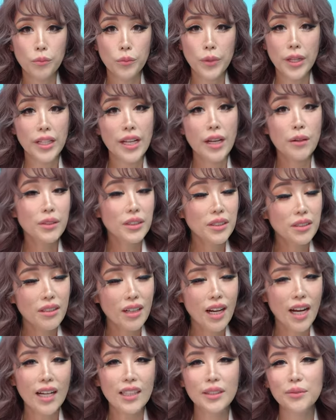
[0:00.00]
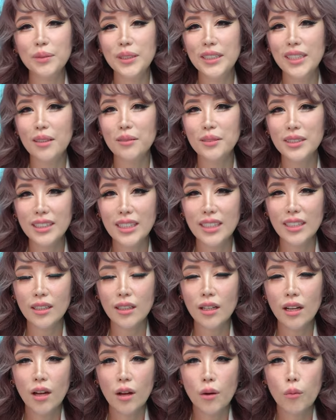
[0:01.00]
when Edwin Tong asked Pritam
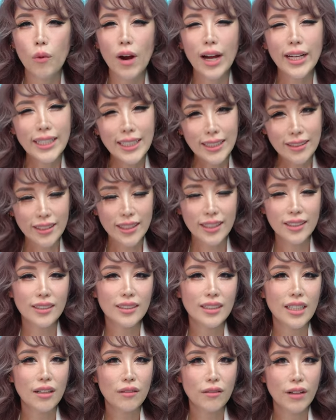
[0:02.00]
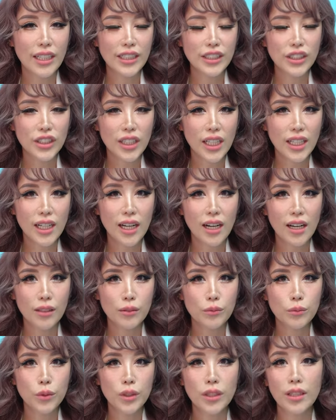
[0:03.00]
Singh why he thinks that Raeesah
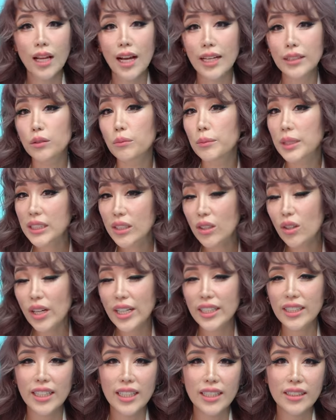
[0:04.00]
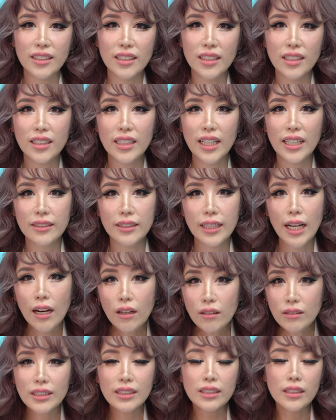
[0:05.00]
Khan would lie to Miss Loh and Nathan and
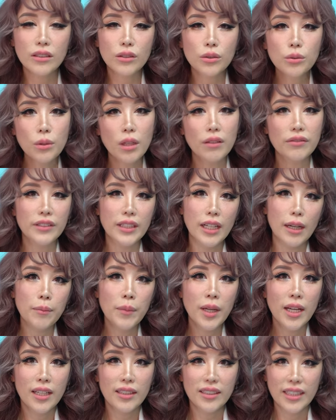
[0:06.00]
tell the two of them